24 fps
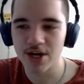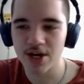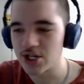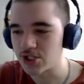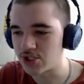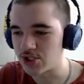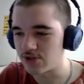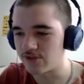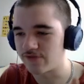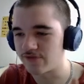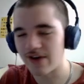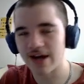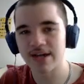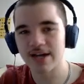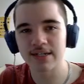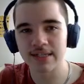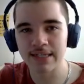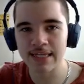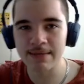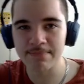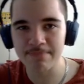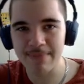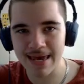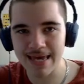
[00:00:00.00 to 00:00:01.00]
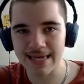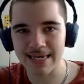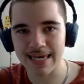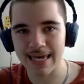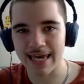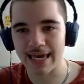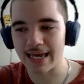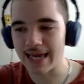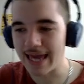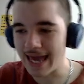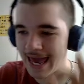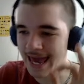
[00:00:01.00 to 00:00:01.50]
to finally
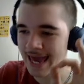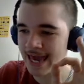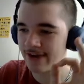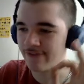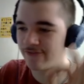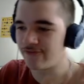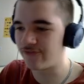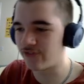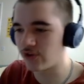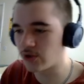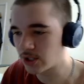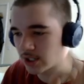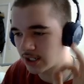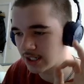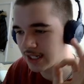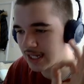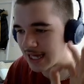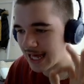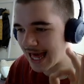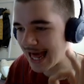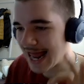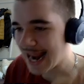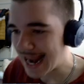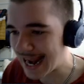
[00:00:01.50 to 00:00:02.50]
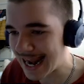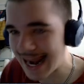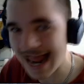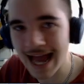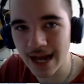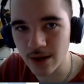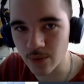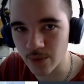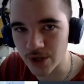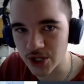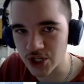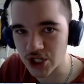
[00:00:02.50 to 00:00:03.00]
making a full
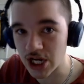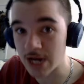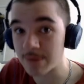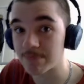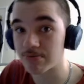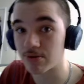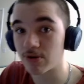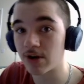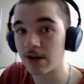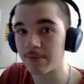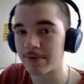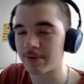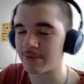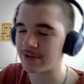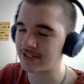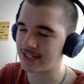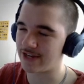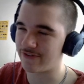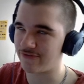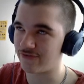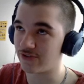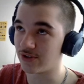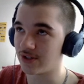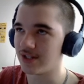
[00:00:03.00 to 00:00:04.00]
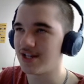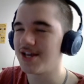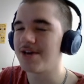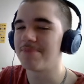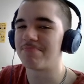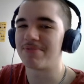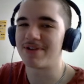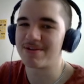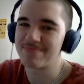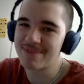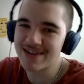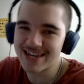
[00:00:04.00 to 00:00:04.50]
language,
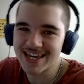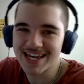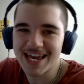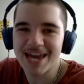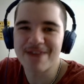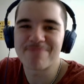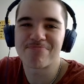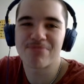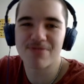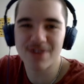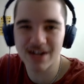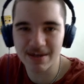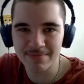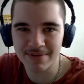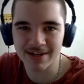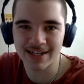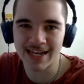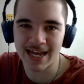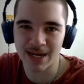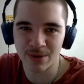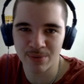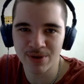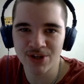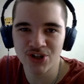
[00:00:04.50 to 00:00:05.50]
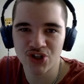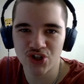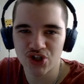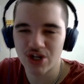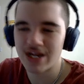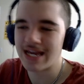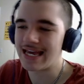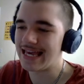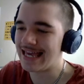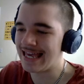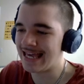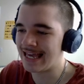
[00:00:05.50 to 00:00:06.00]
making a programming language
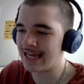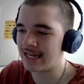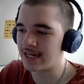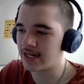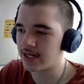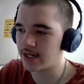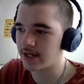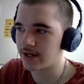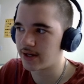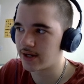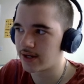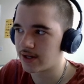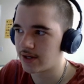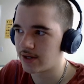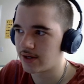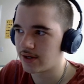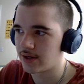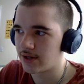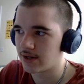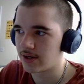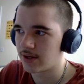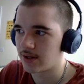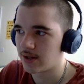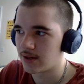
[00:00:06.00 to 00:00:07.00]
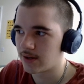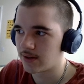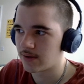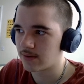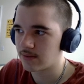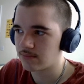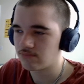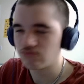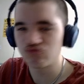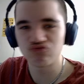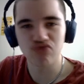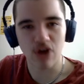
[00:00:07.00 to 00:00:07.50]
in
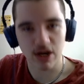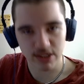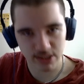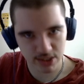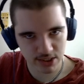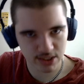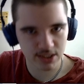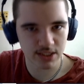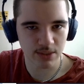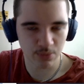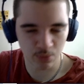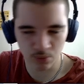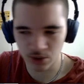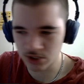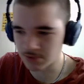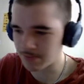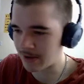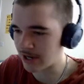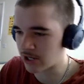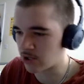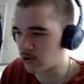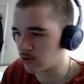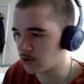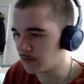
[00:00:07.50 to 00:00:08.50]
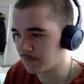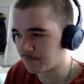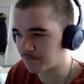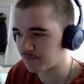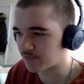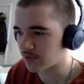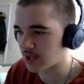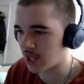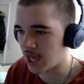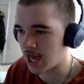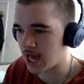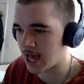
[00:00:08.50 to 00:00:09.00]
Rust was my goal.
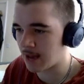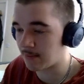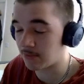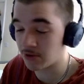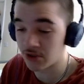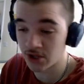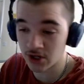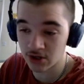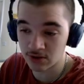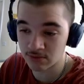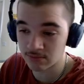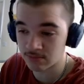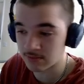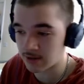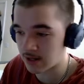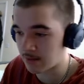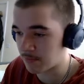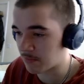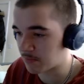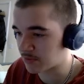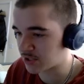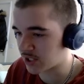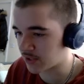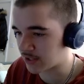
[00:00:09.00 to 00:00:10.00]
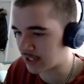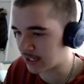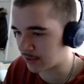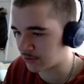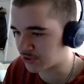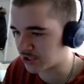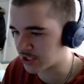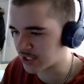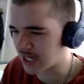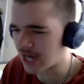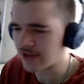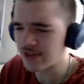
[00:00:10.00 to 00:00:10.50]
Although I'm open to other
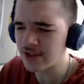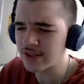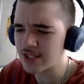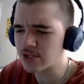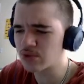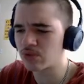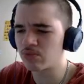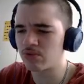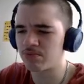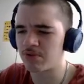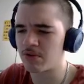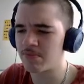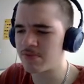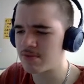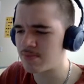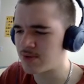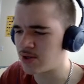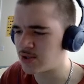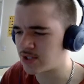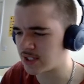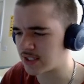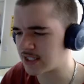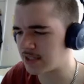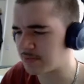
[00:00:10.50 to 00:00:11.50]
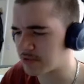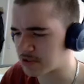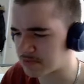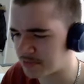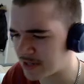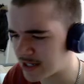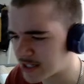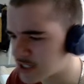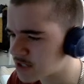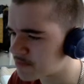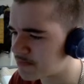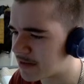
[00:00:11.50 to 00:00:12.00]
languages. I think this one will probably be using C++,
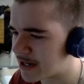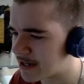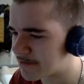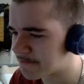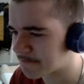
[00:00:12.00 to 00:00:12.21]
but